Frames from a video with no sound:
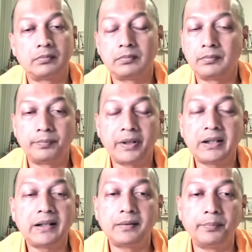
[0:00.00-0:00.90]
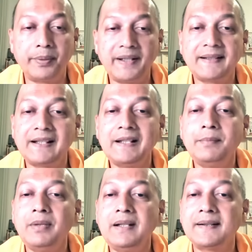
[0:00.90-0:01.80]
But it basically
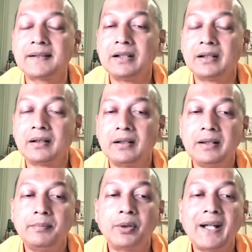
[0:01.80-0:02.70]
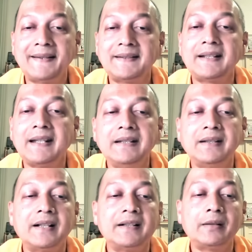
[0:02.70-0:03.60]
means the monastic,
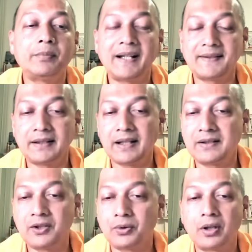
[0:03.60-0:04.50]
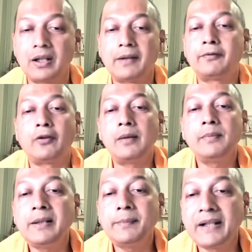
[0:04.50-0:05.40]
internal monastic attitude. If
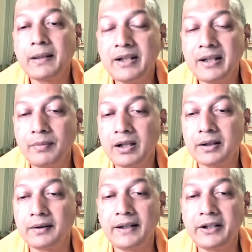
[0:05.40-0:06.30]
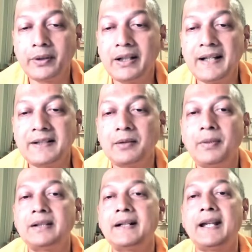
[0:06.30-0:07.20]
formally becoming a monk led to
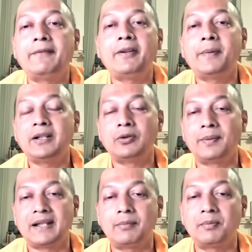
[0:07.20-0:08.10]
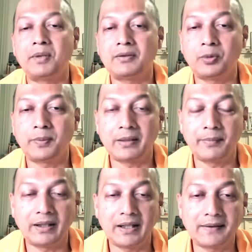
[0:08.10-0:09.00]
enlightenment, then everybody who became a monk would become
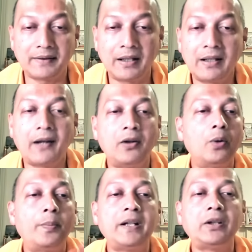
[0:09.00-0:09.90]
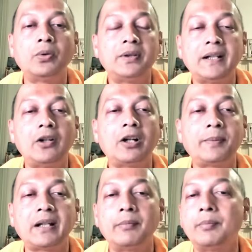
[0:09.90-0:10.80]
enlightened. And nobody who did not
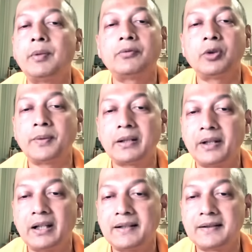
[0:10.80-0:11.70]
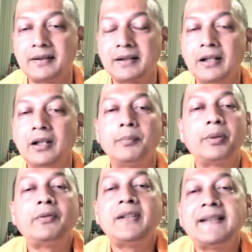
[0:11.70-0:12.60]
become a monk would become enlightened.
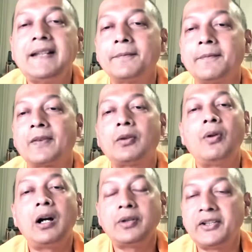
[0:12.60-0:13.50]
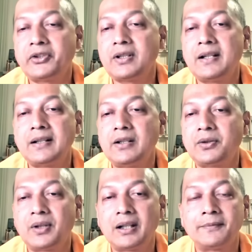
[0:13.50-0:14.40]
But we see throughout history until
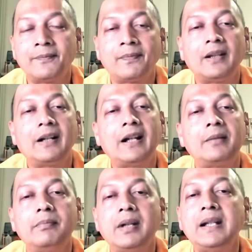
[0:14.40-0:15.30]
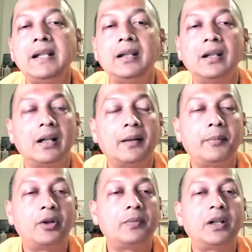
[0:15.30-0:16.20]
today, there are many
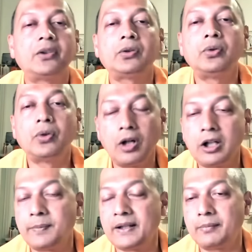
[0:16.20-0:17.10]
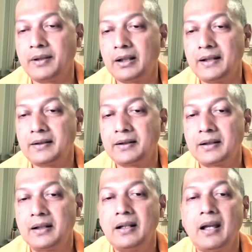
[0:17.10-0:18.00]
among monks who do not become enlightened.
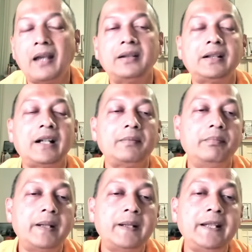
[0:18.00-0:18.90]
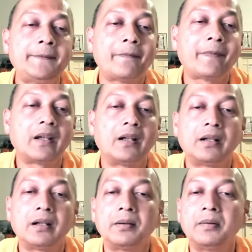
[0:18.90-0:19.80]
And there are many who
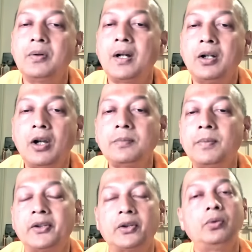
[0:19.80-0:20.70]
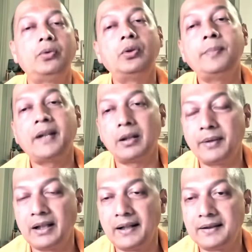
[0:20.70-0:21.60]
are not monks, who do become
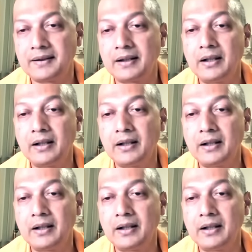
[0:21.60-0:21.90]
enlightened.